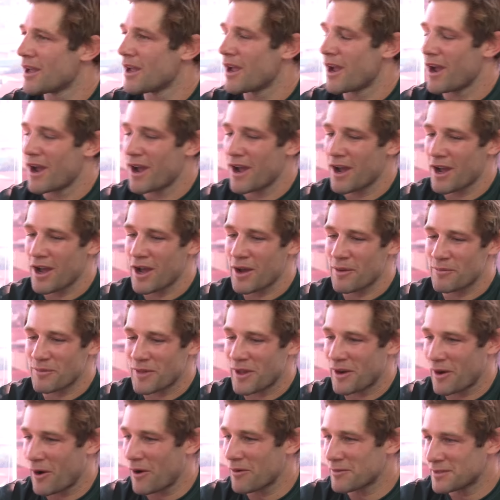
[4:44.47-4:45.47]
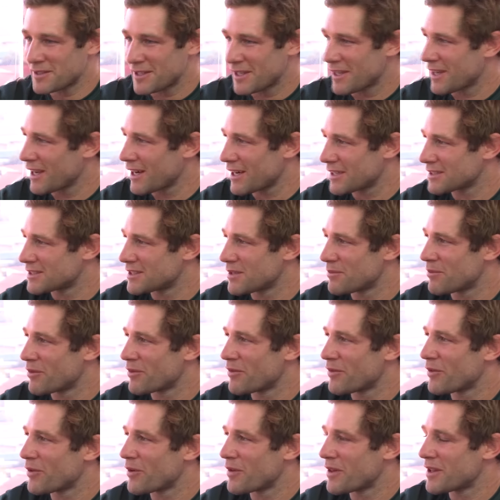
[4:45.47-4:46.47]
You know, obviously, like I said
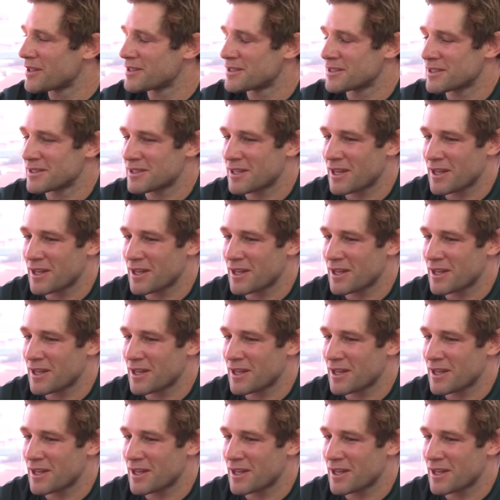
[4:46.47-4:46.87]
before, there's this,